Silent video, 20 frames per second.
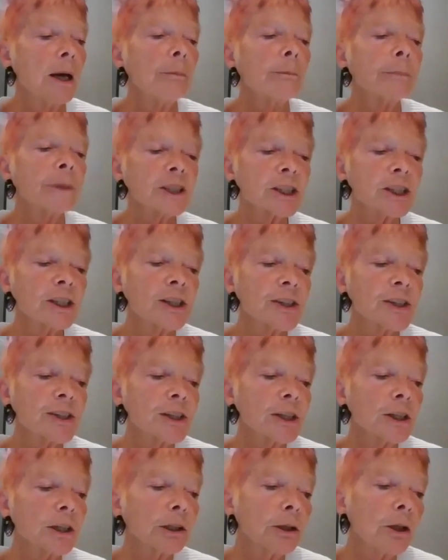but she
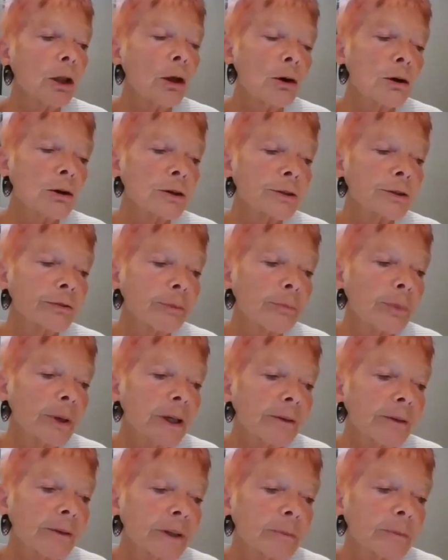still longed for
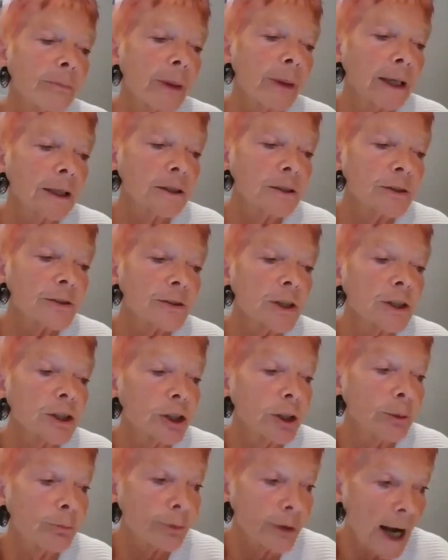perfect balance, and
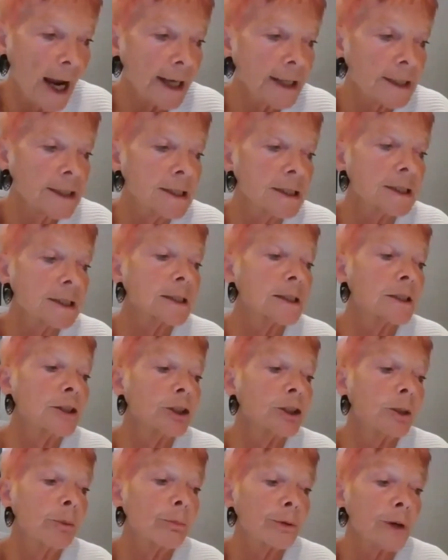she
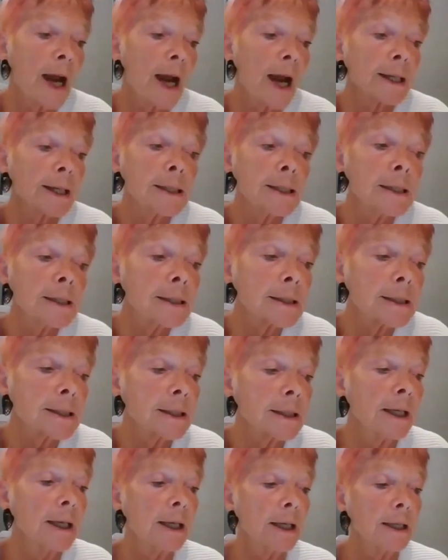practiced
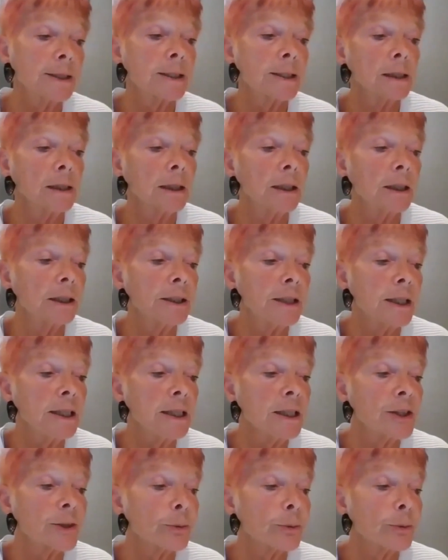until her
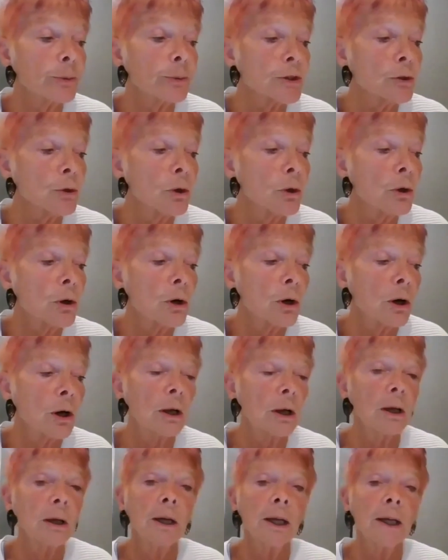knees were sore.
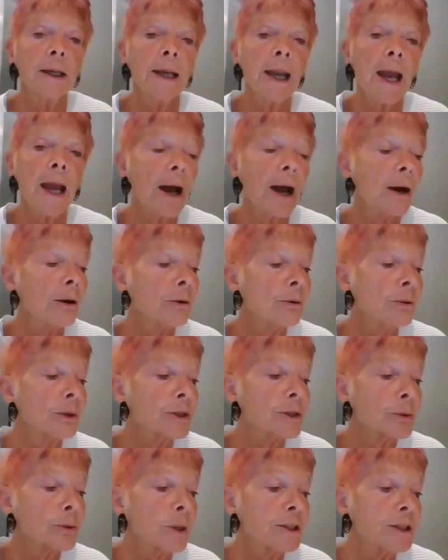Now,
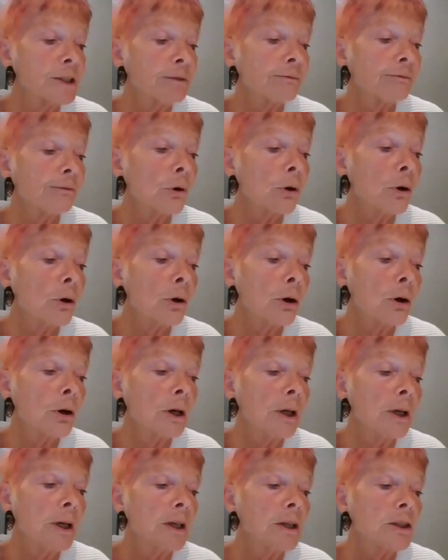at 24,
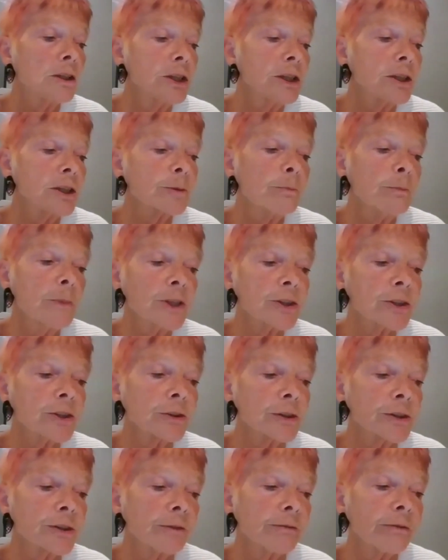she is
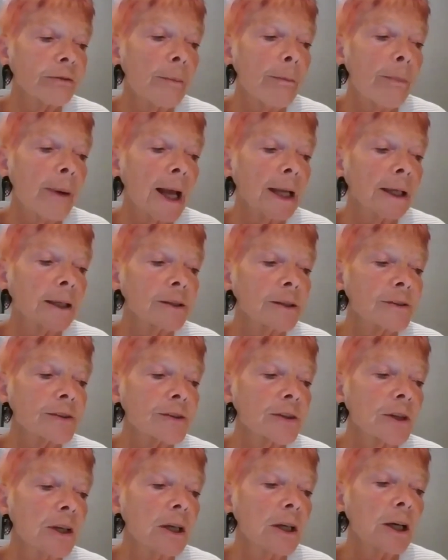mistress of her
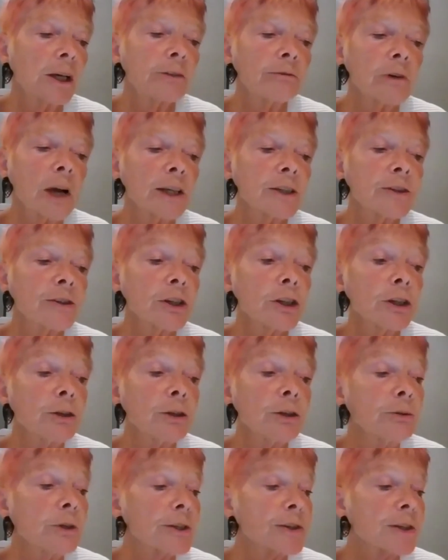balance and rides a
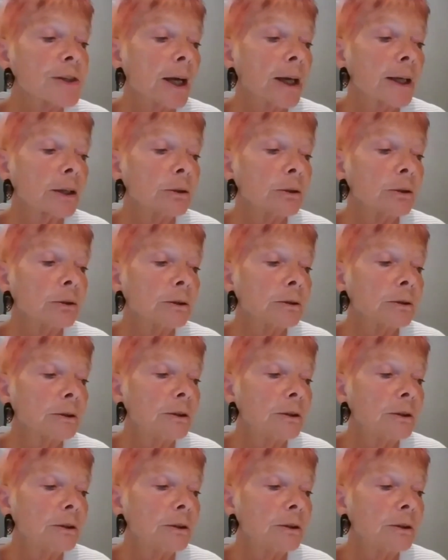unicycle,